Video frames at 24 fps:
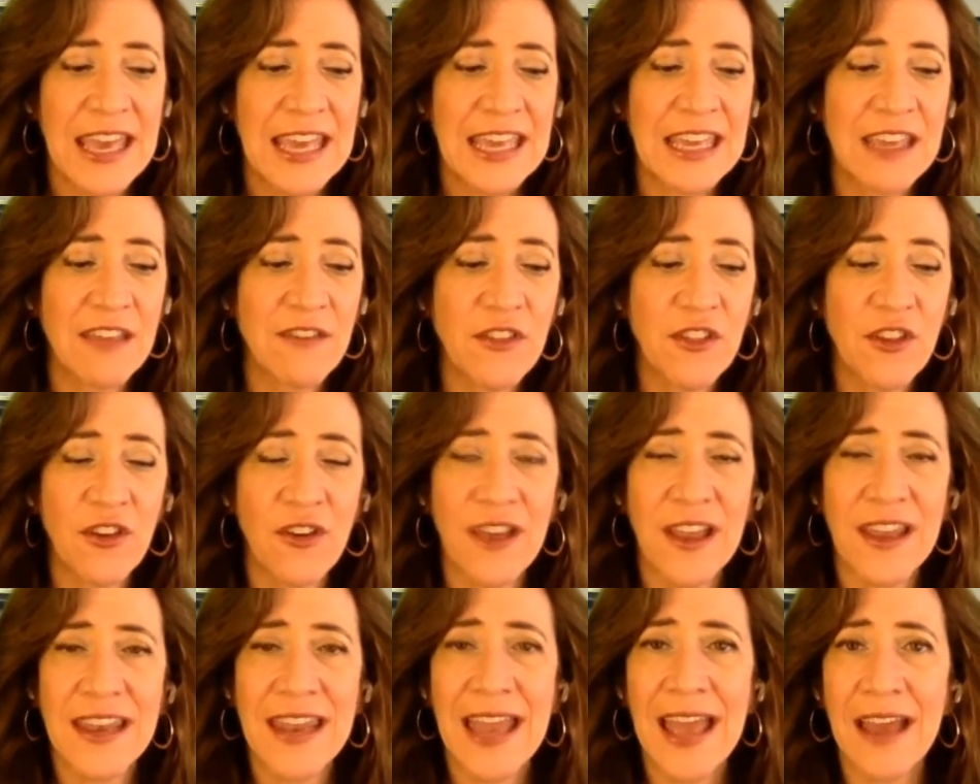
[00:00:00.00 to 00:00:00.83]
even though
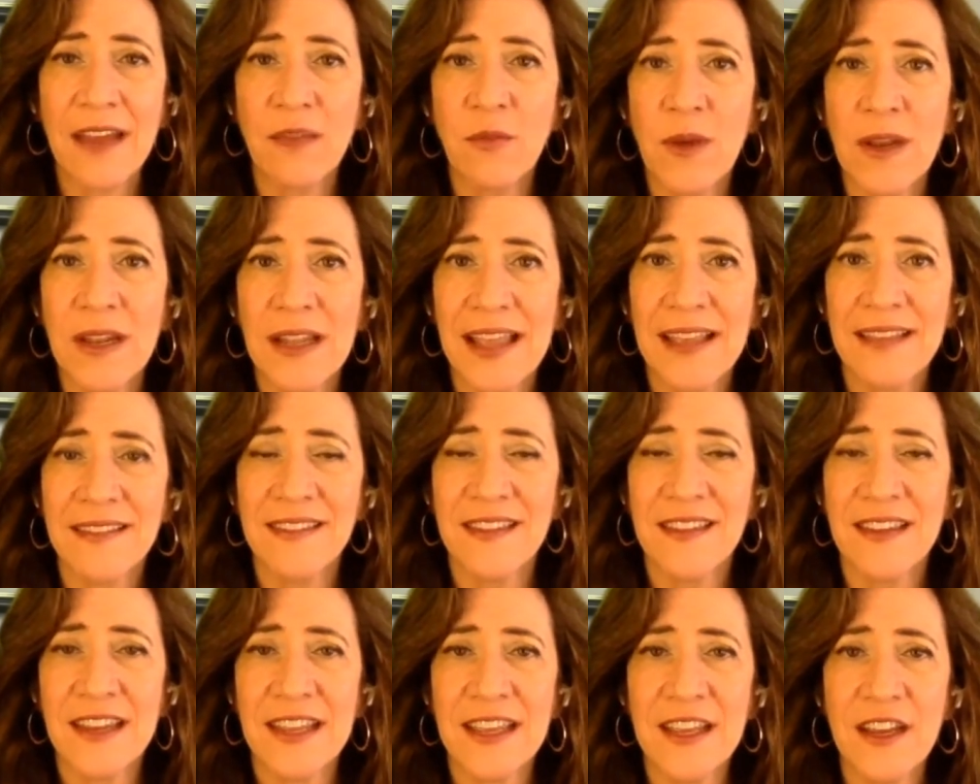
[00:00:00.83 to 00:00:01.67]
I'd had one
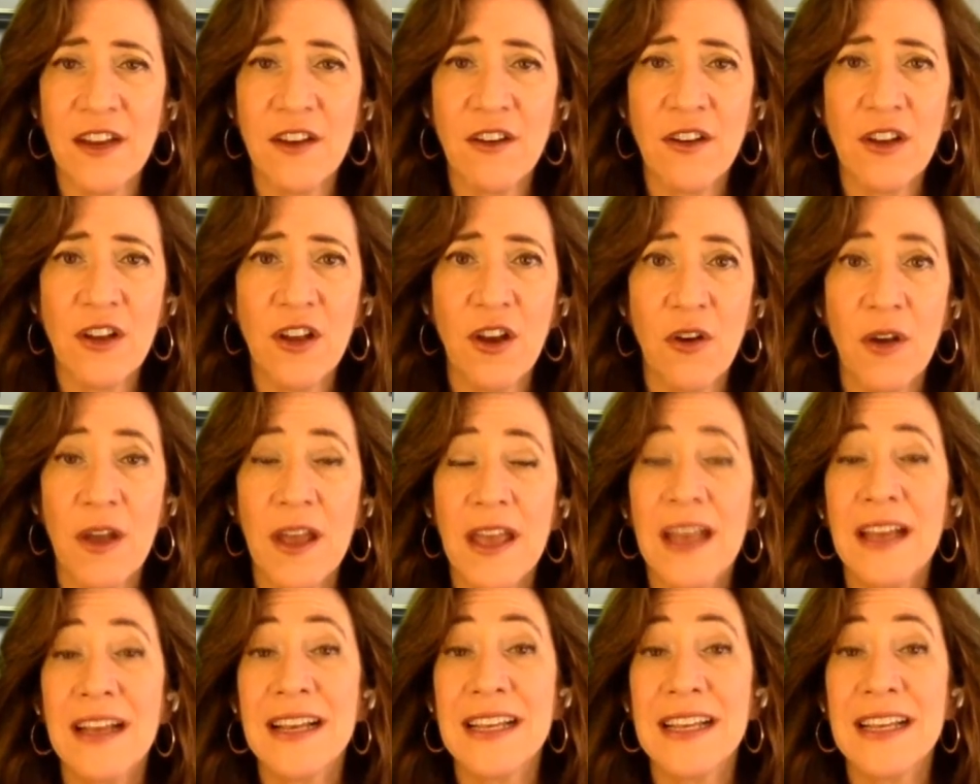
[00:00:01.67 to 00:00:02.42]
less than a year ago,